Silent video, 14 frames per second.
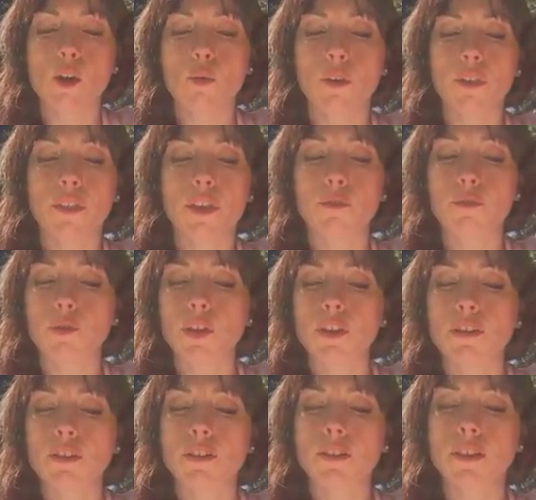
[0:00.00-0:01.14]
what they
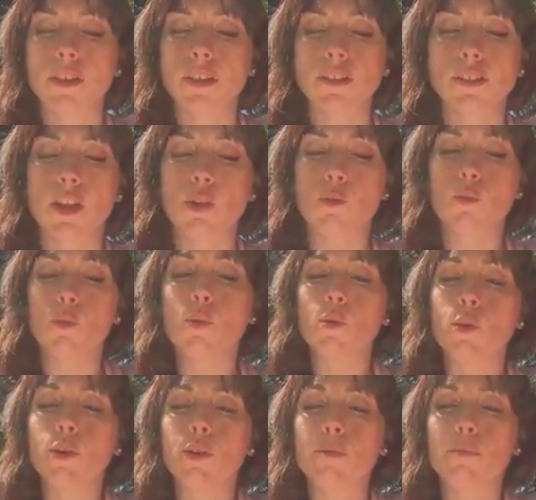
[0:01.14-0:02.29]
feel is a
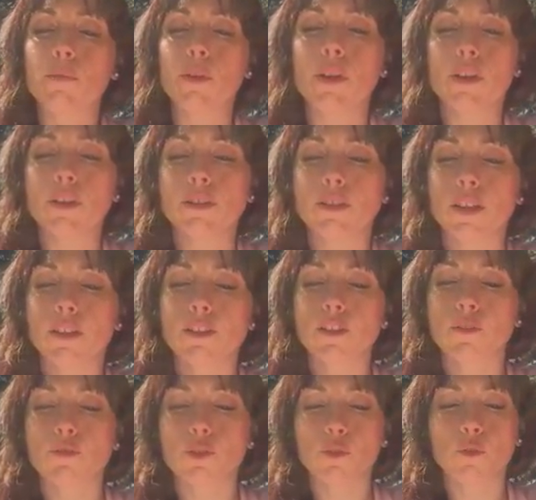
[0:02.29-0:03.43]
warm sense
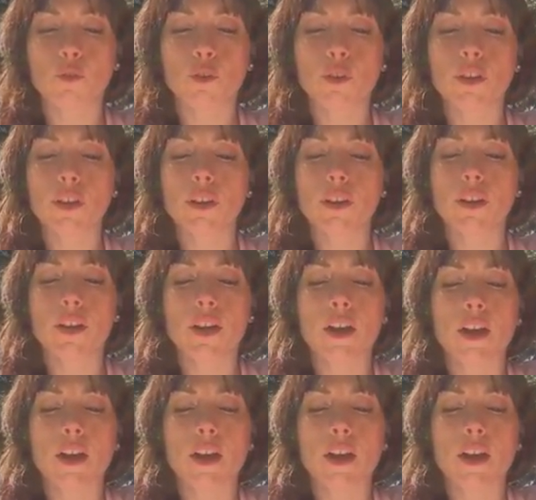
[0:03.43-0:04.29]
of euphoria,